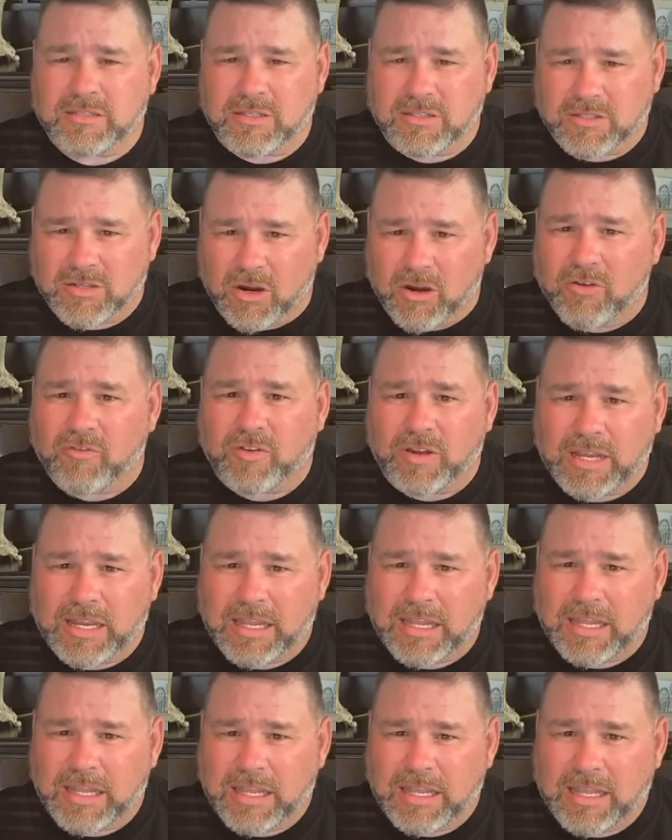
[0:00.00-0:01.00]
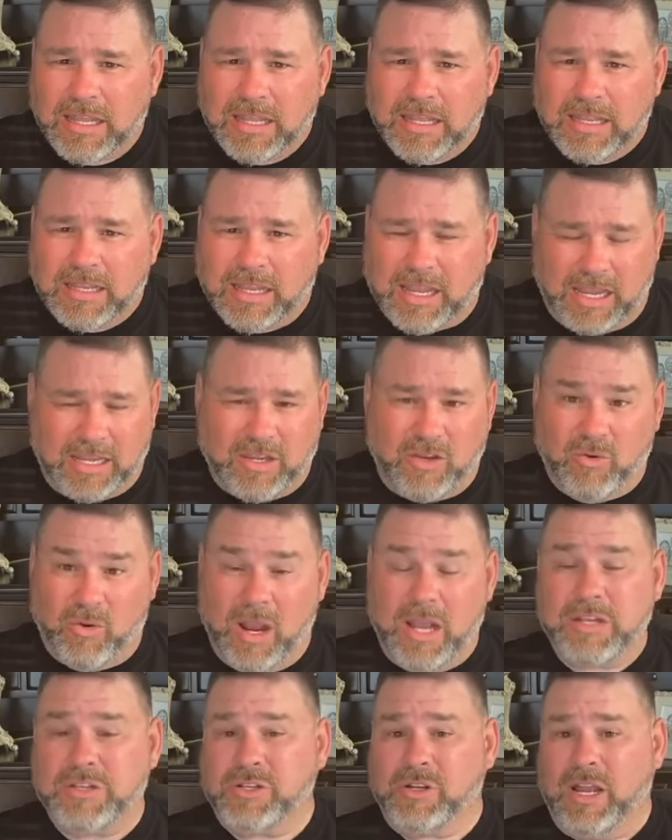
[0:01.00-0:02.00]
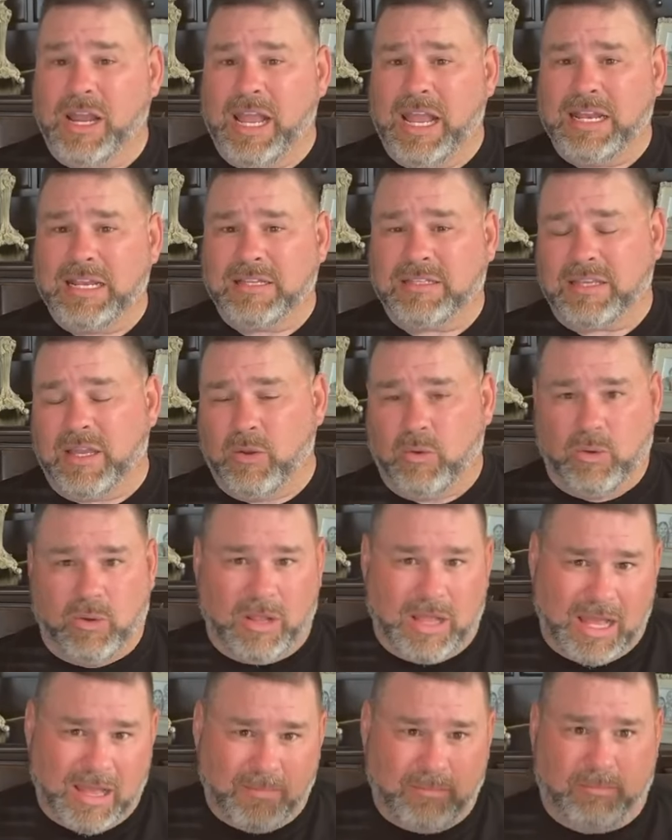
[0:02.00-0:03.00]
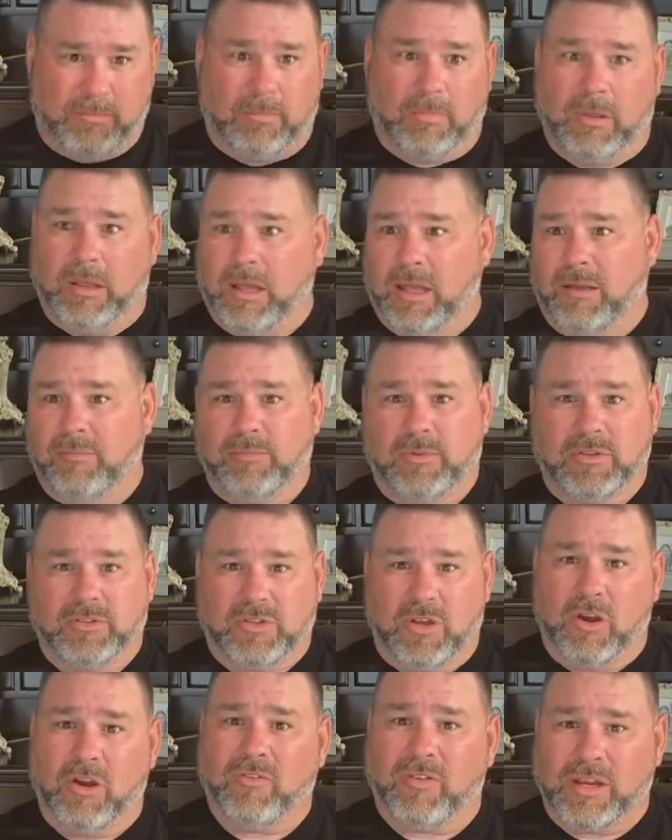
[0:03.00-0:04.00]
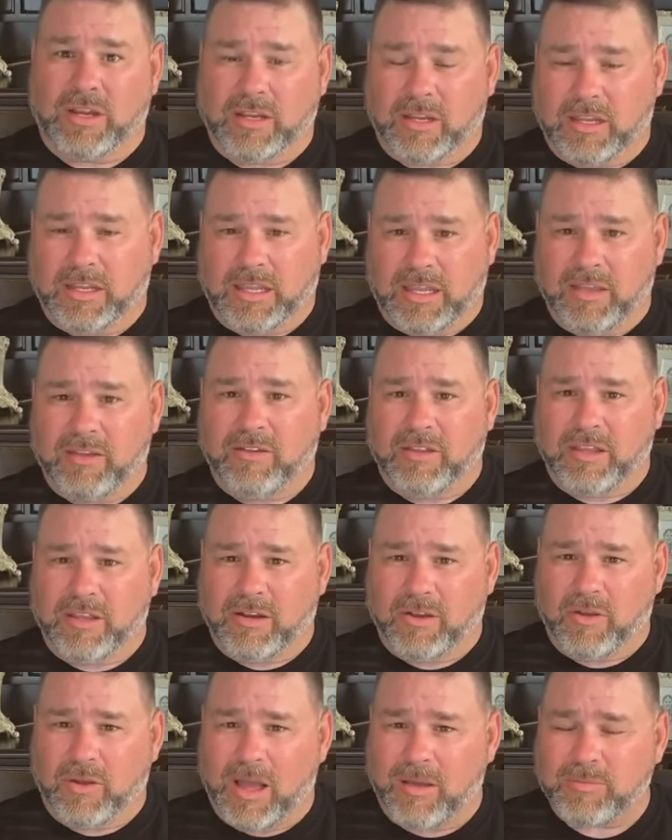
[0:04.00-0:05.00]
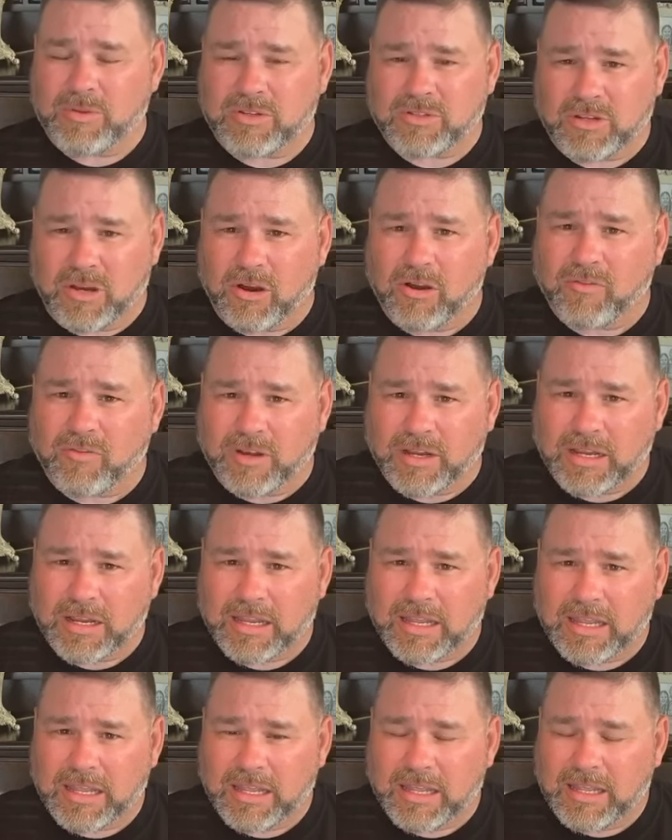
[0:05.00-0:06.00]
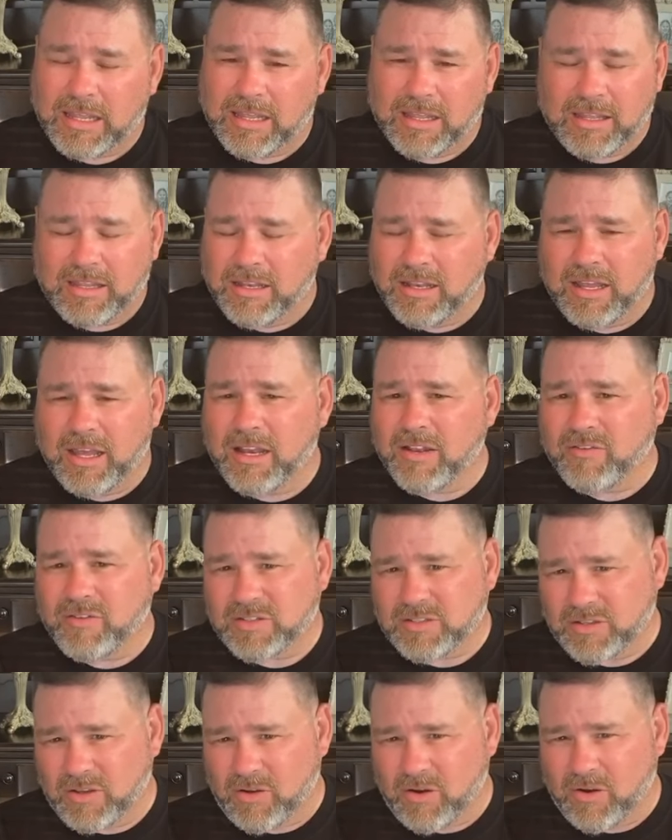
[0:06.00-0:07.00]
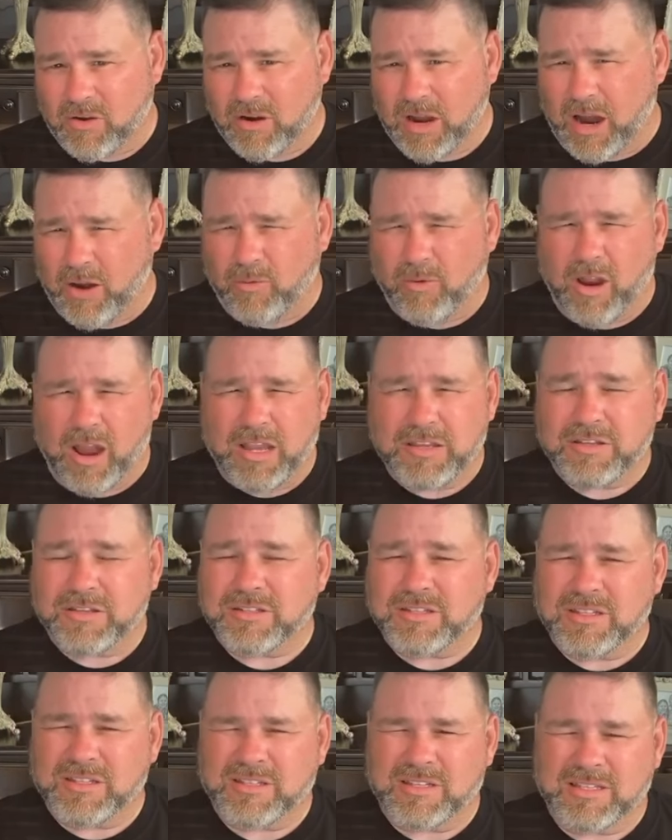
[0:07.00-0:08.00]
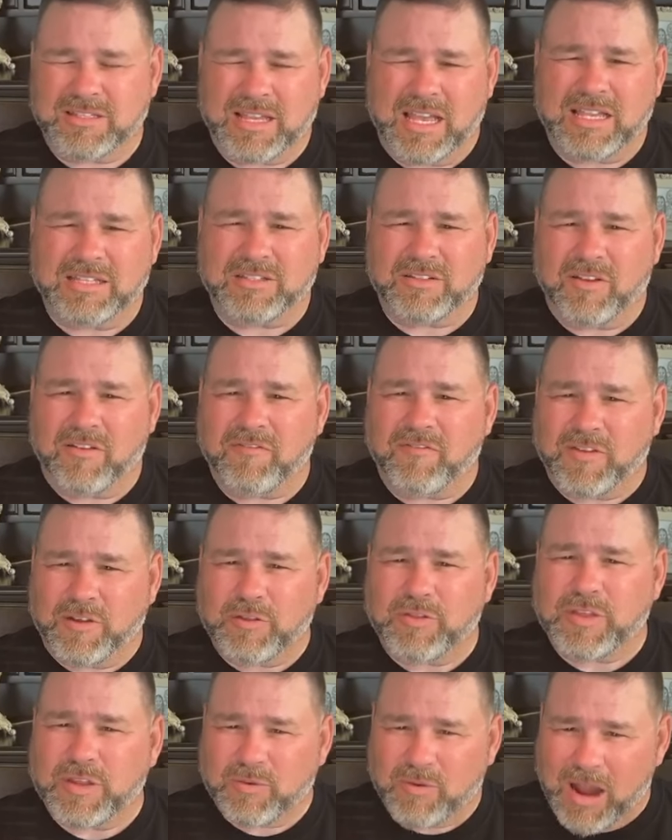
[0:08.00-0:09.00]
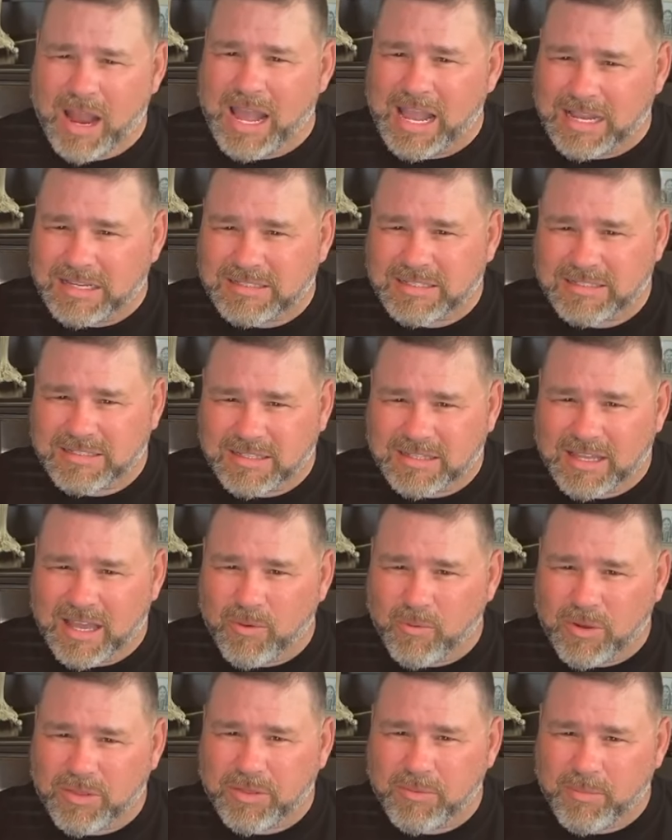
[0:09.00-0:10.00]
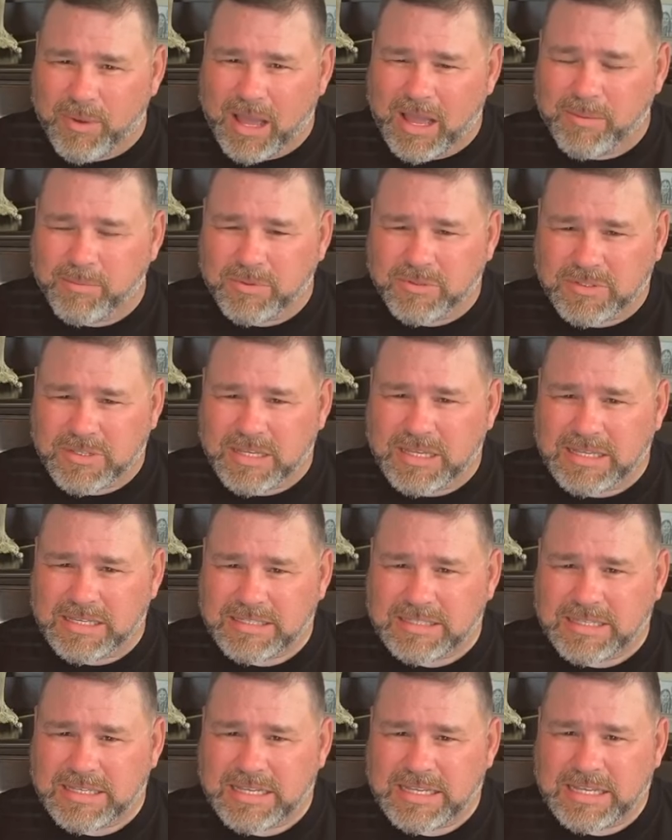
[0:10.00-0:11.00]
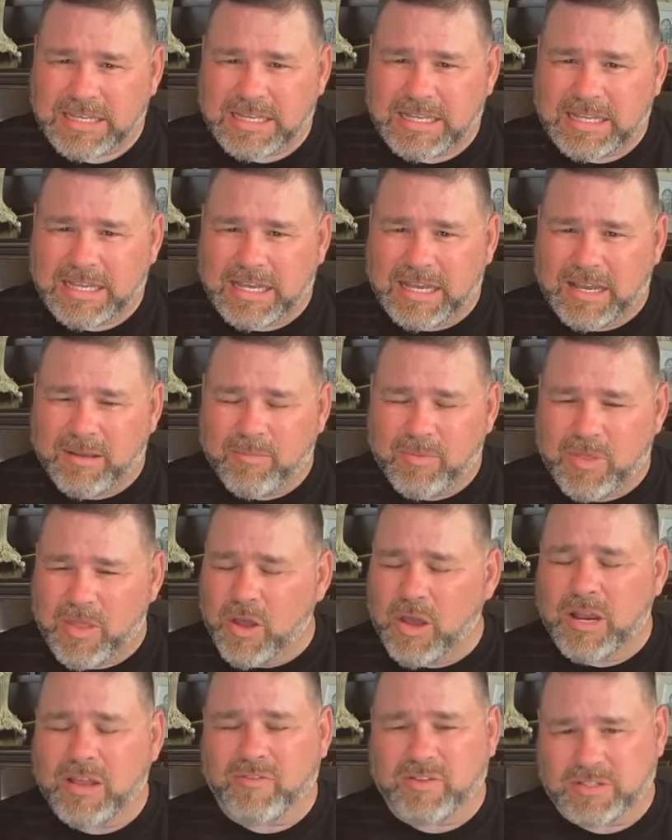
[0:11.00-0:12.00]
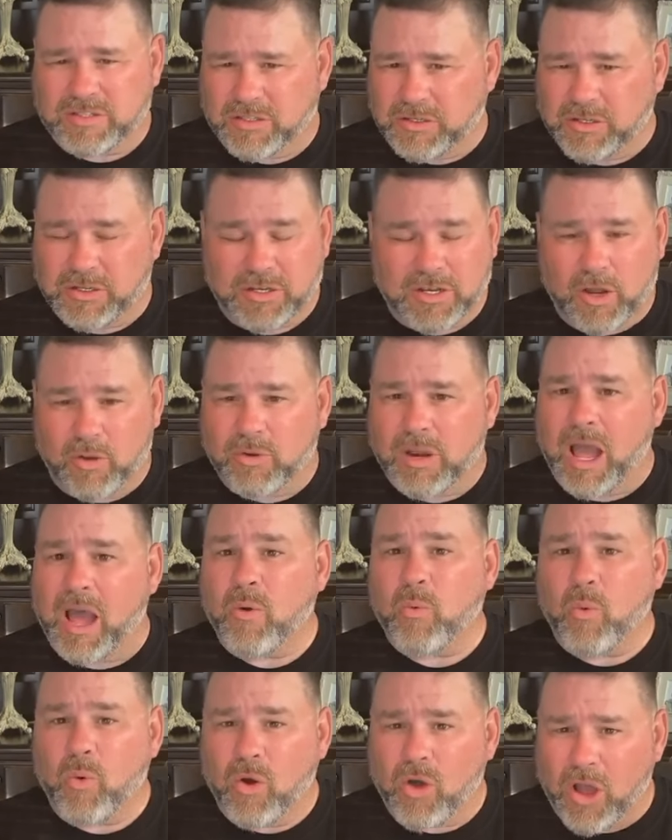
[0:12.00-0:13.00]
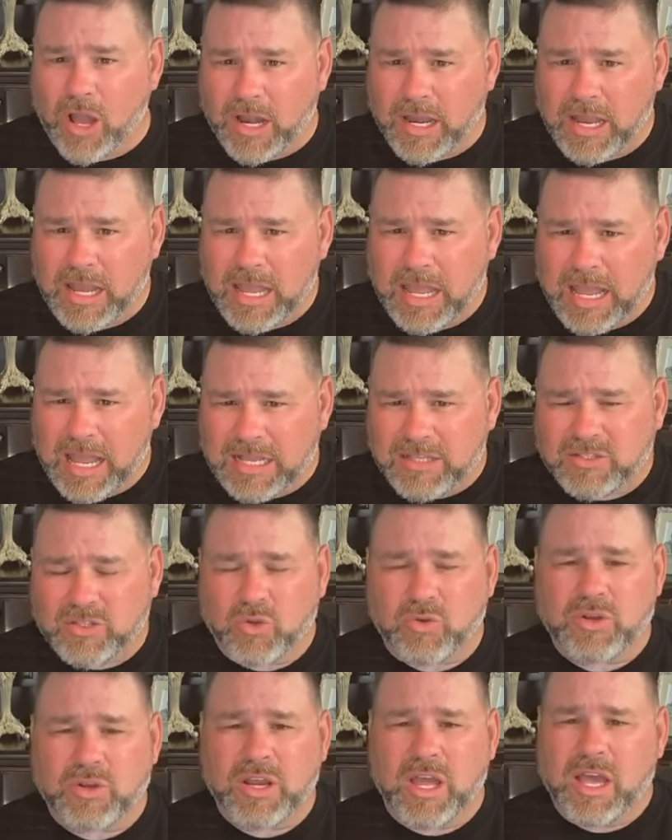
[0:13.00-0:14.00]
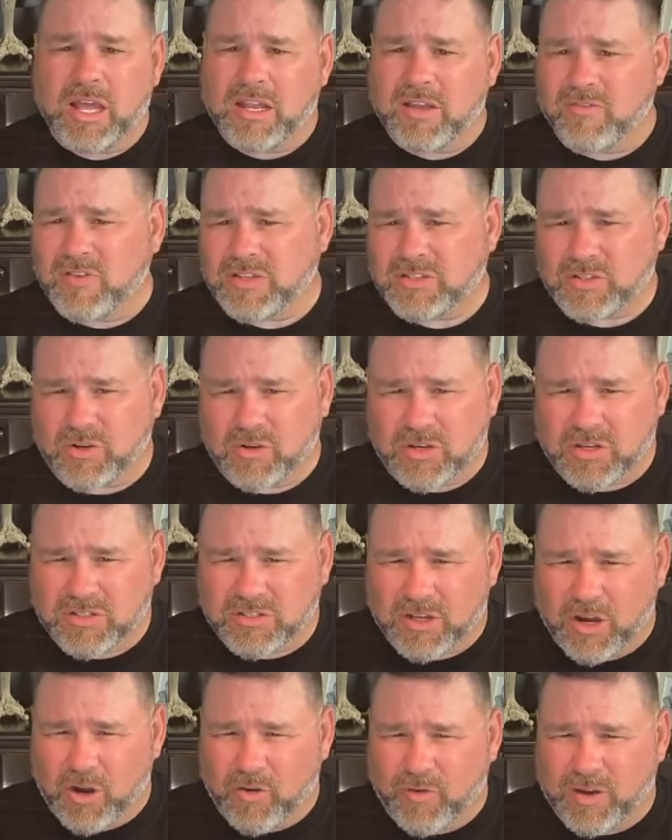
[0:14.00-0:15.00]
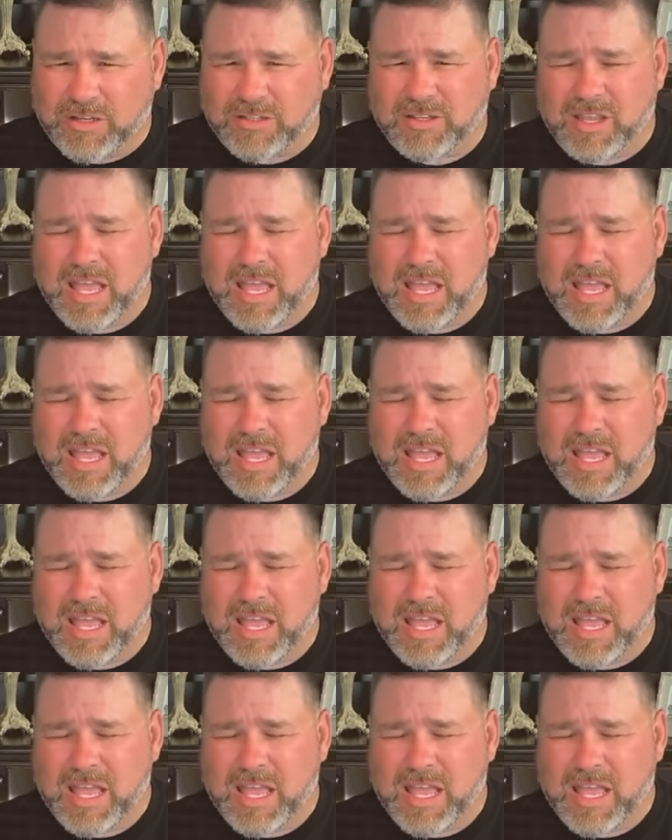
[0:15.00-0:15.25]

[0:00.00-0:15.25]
deserving? Can you raise your hand and say, "Well, I'm I'm deserving. You, you know, I'm deserving." None of us are. Our righteousness is as filthy rags. Isn't that what the Bible says? Um, none of us good. No, not one. And so none of us are deserving.